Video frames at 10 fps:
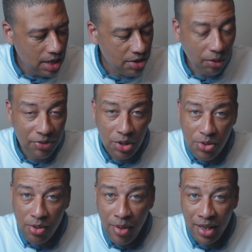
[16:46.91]
So if you
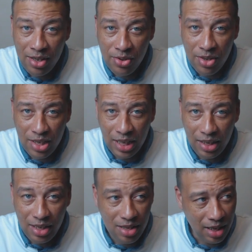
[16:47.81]
know somebody that's on the
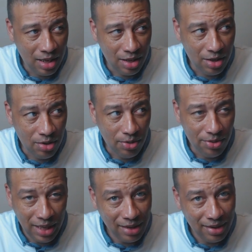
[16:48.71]
stinkies and you
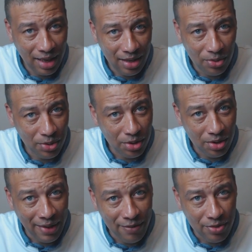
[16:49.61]
think
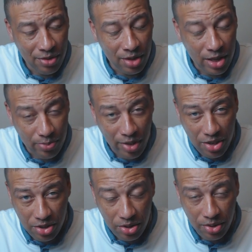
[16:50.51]
they've
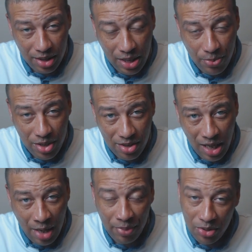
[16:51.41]
expressed to you that they want to
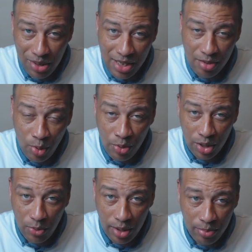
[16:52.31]
stop and you got some
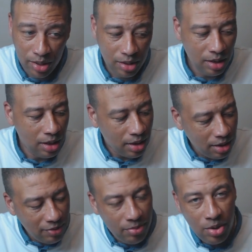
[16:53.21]
old equipment,
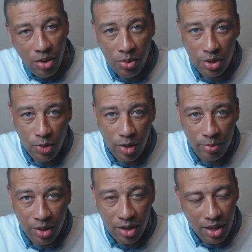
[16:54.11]
give them your old
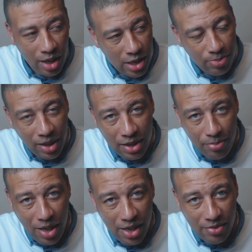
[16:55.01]
equipment. Explain
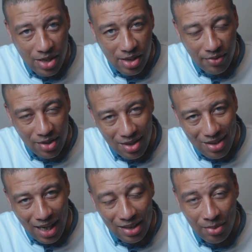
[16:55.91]
the battery safety.
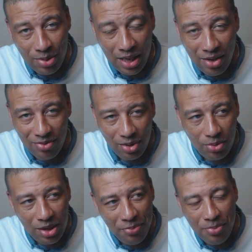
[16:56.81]
Tighten up the
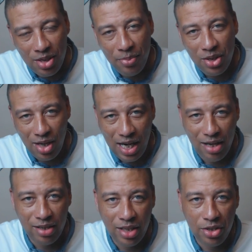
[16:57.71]
airflow. Give them some of your
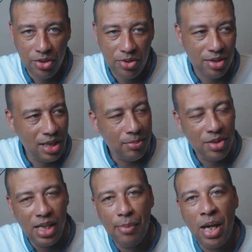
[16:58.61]
higher nick juice and tell them
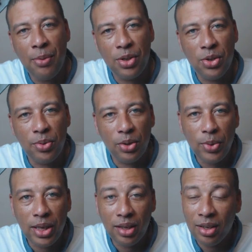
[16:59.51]
to check back with you in a
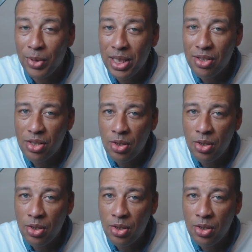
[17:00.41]
week. In a week or